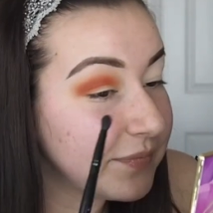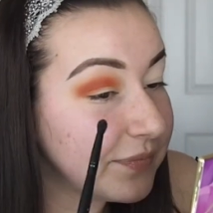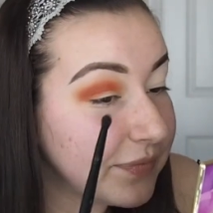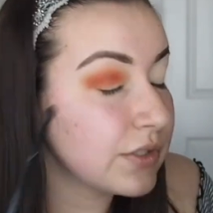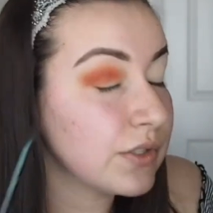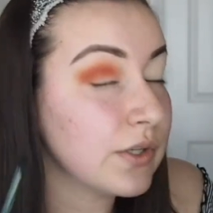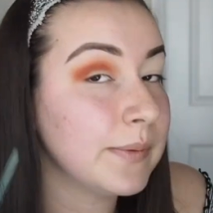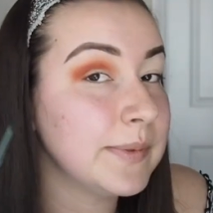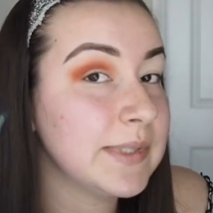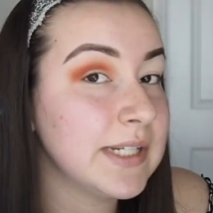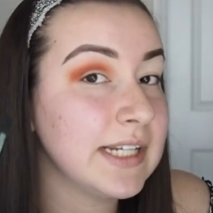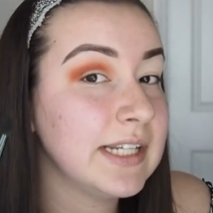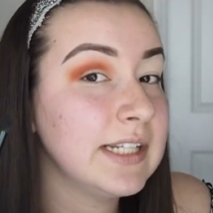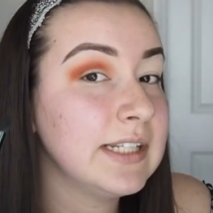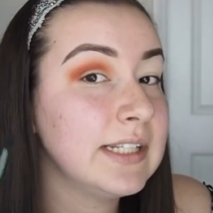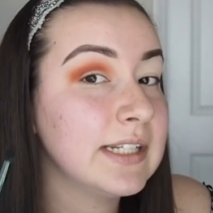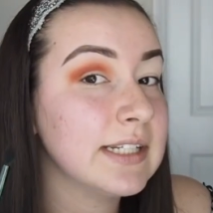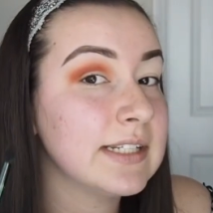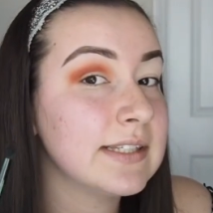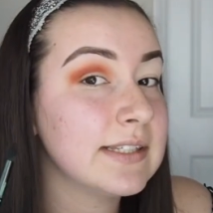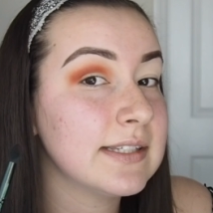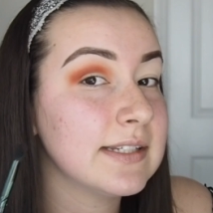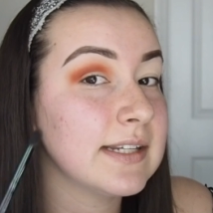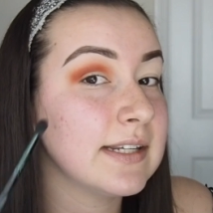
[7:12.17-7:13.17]
So I'm taking
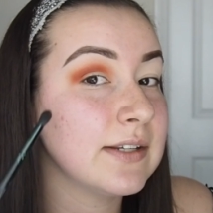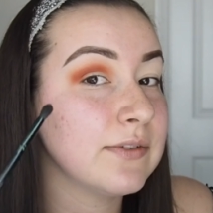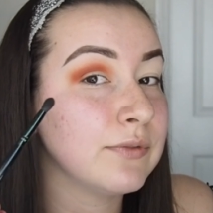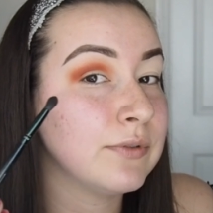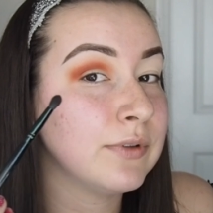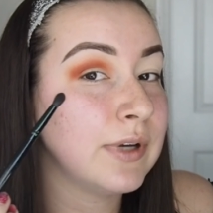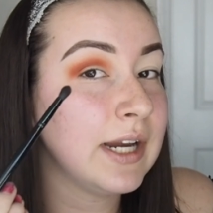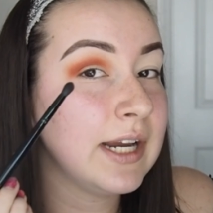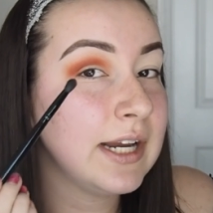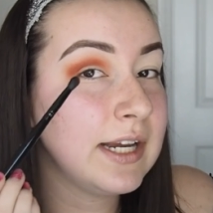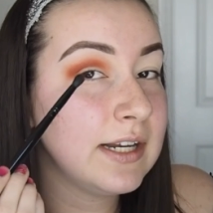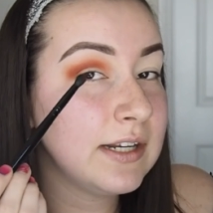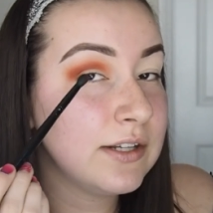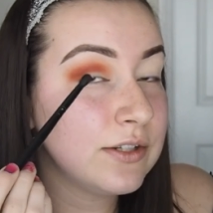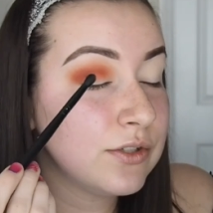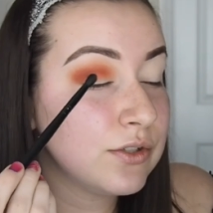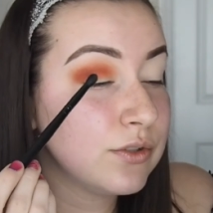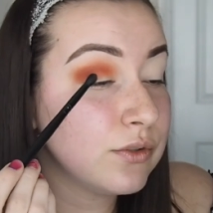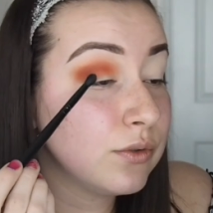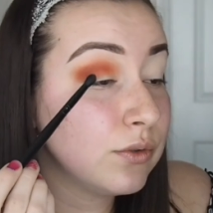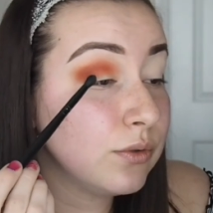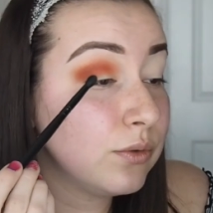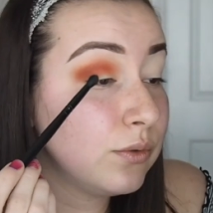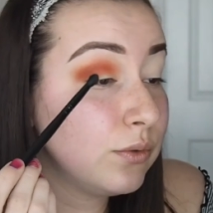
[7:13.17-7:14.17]
this right
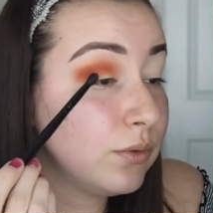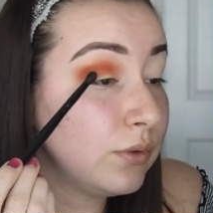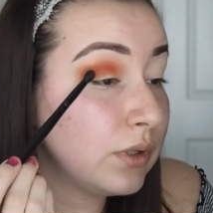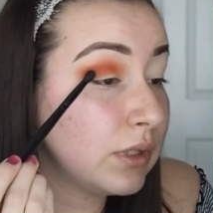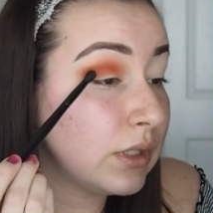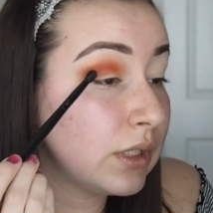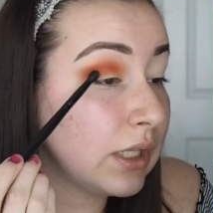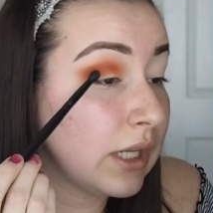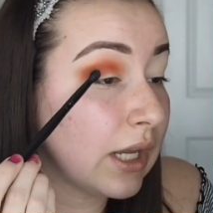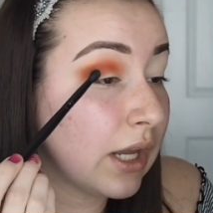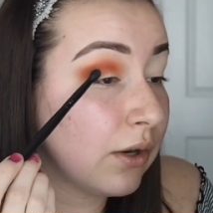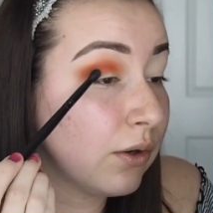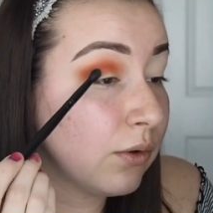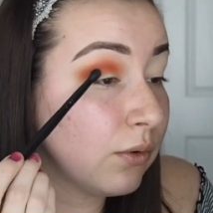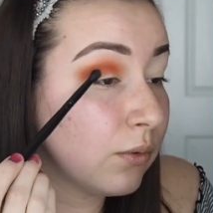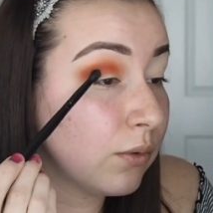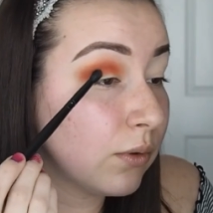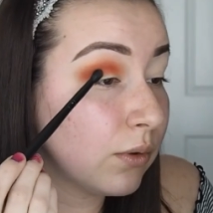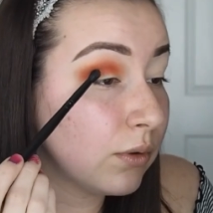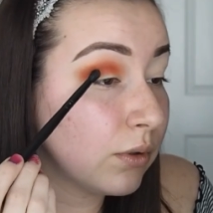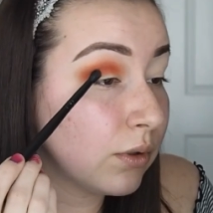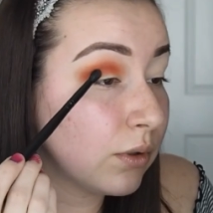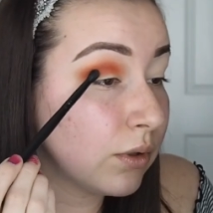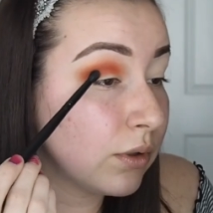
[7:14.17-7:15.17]
into the outer
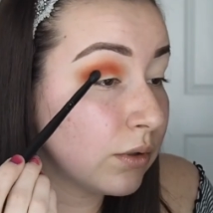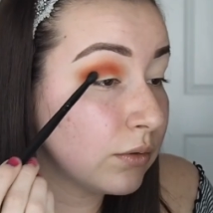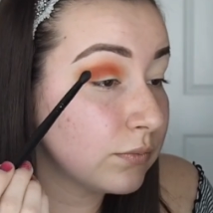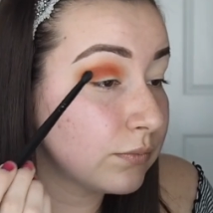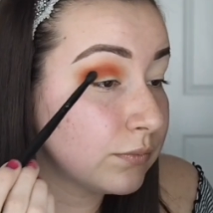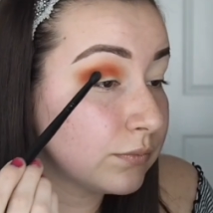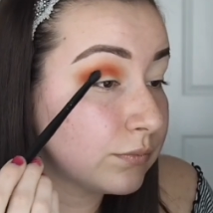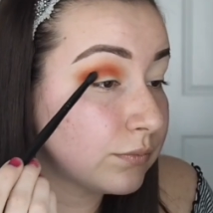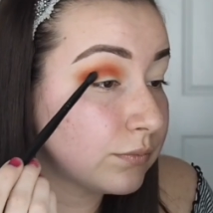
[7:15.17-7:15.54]
corner,